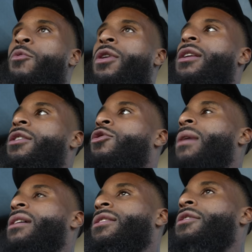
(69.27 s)
wanted to do
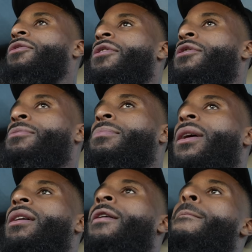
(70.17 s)
my cell phone
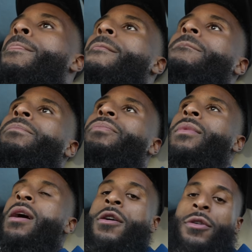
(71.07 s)
but
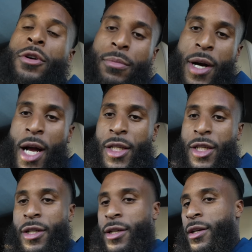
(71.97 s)
I don't know, bro. I
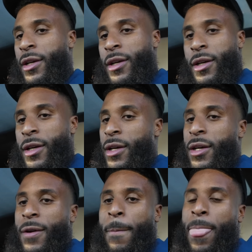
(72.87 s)
just
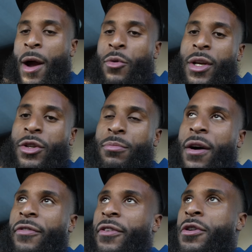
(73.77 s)
I want to do
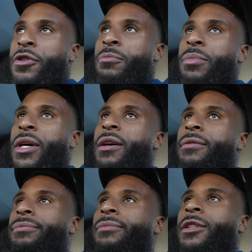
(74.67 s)
my phone, but
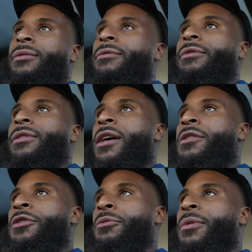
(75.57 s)
I
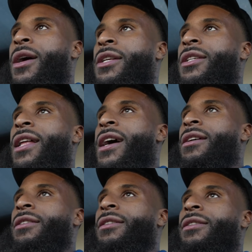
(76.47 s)
don't know, bro. I just
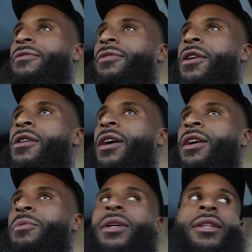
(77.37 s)
like
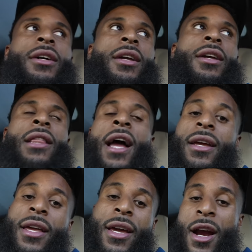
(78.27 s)
vlogging with the like
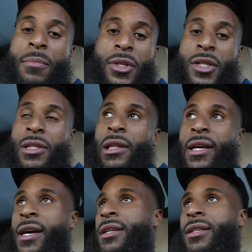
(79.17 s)
the camera just
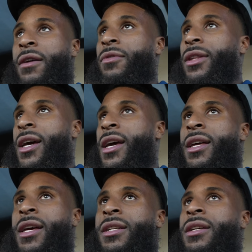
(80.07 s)
lens and
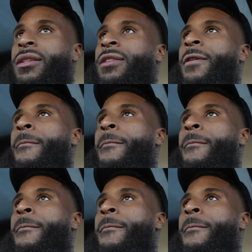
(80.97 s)
everything. It just